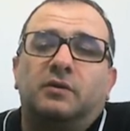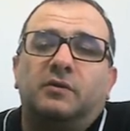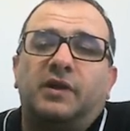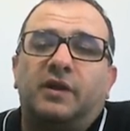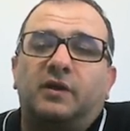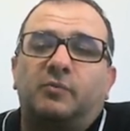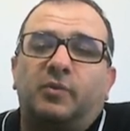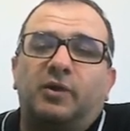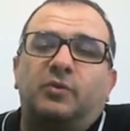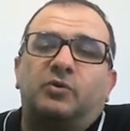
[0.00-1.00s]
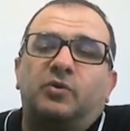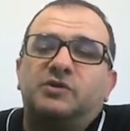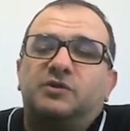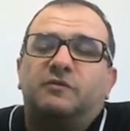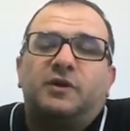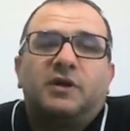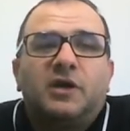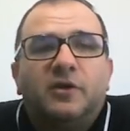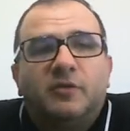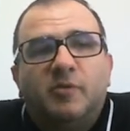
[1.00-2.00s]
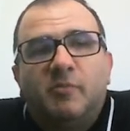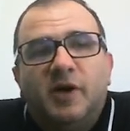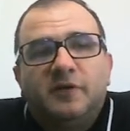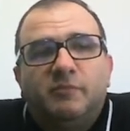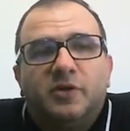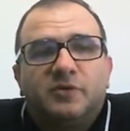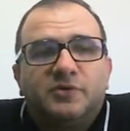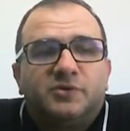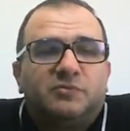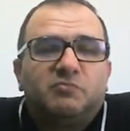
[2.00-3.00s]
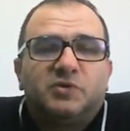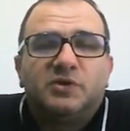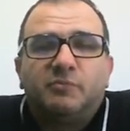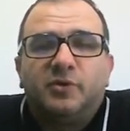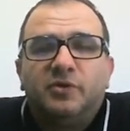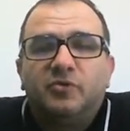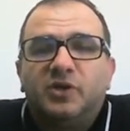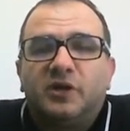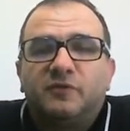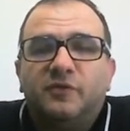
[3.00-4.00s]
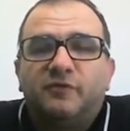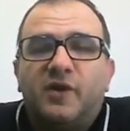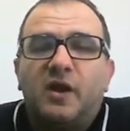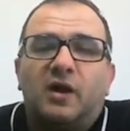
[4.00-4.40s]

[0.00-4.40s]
direct play with queen c3 cannot be bad, because simply you get the file.